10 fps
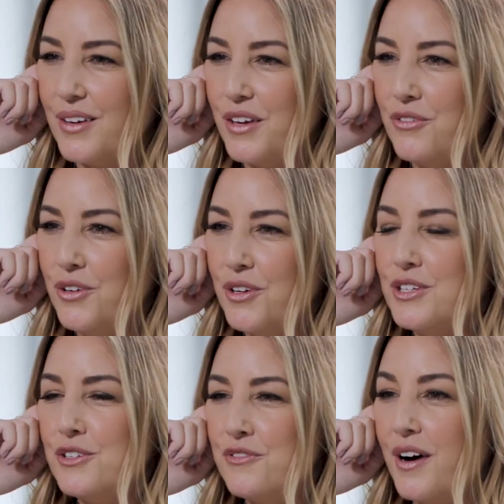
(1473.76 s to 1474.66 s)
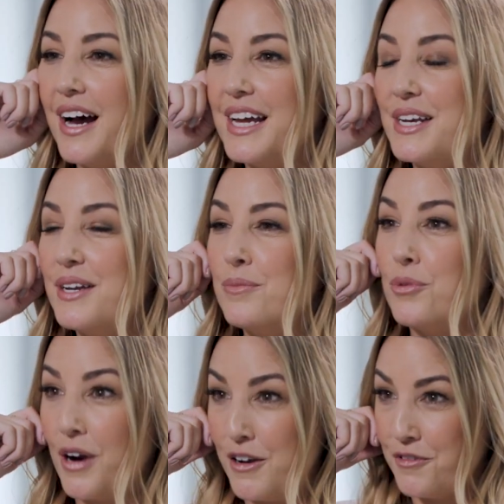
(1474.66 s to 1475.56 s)
If you could define
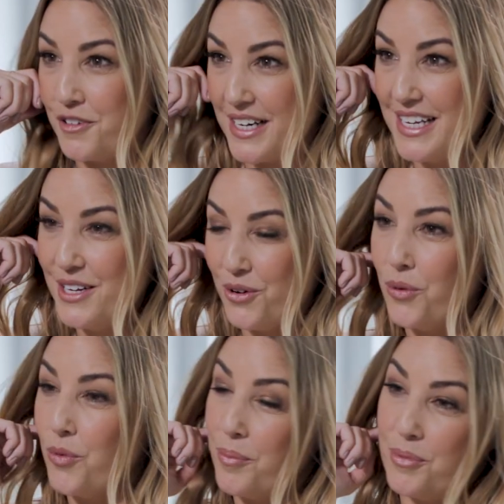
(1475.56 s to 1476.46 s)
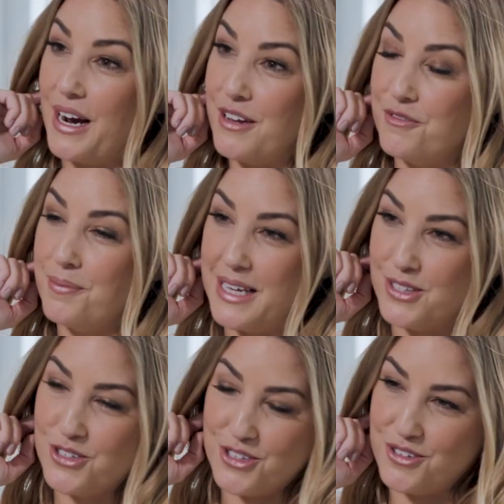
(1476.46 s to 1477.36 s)
bravery, or what brave
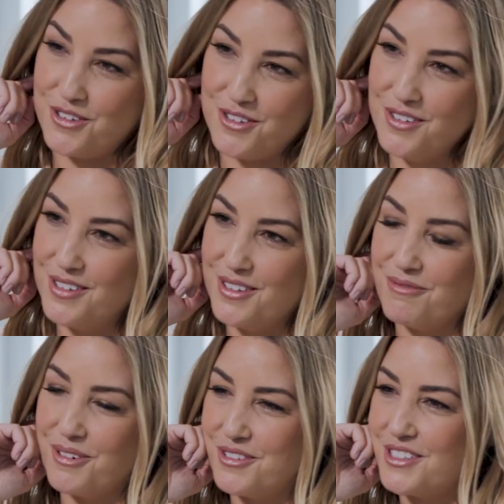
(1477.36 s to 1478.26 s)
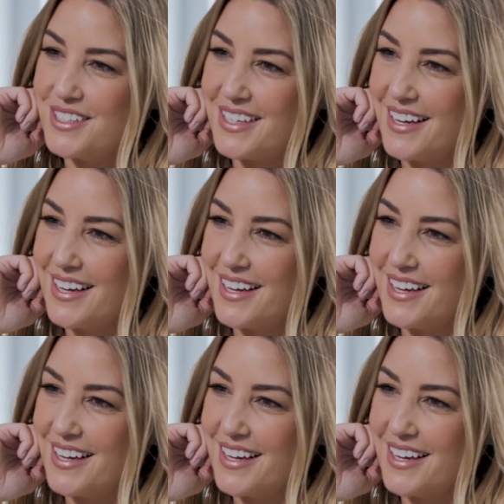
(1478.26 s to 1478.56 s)
means to you, what would you say?